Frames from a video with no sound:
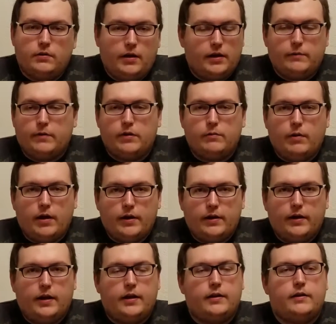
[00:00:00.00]
anywhere you want,
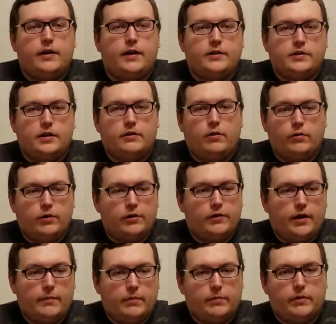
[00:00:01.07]
and should hold all your
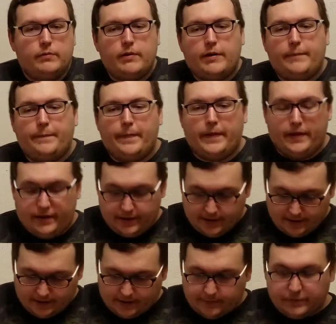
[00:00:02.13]
games pretty well.
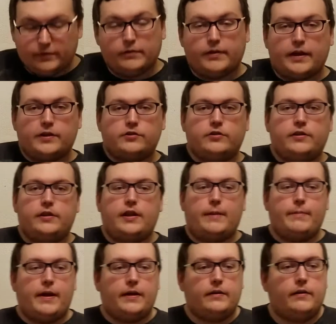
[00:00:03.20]
So it's actually, I
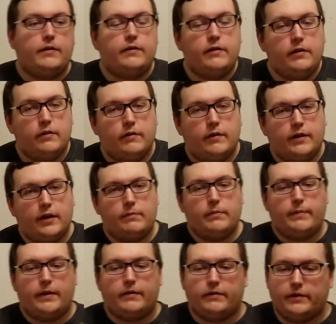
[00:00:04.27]
backed at the tier that gets me
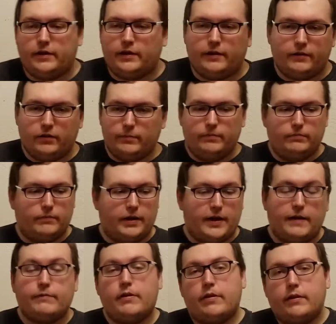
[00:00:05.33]
basically like
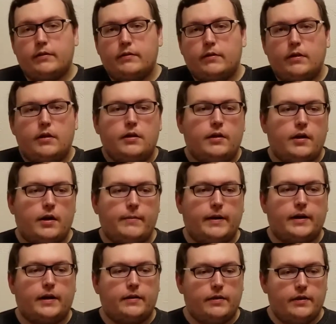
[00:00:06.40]
everything. I
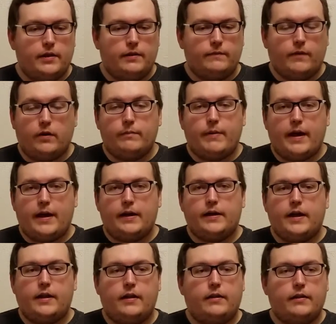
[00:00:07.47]
got the Vault Bag
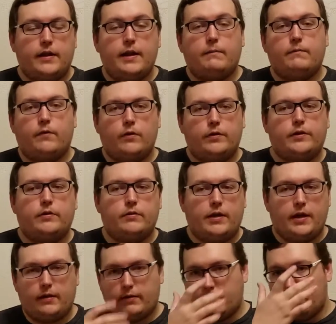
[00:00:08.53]
and then the Gamefolio
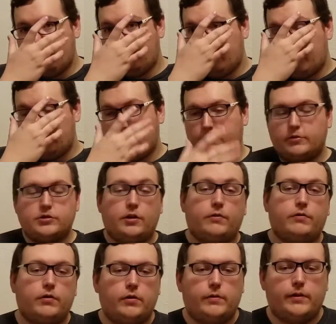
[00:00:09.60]
cases, which
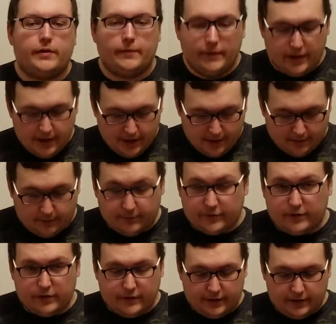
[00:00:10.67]
also go in there. So I'm just
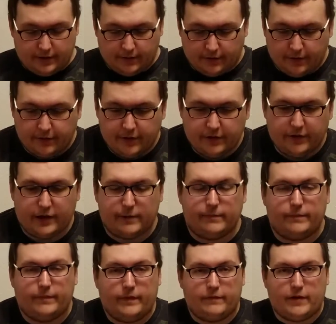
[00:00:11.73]
going to go ahead and get started.
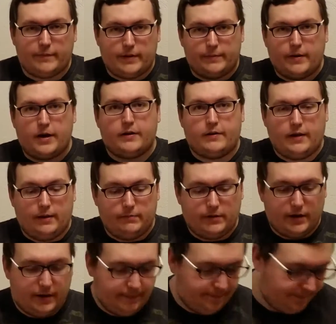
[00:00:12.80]
I've got my box, came
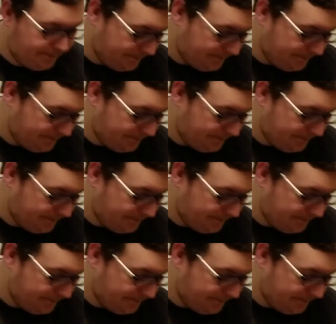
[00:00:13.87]
today.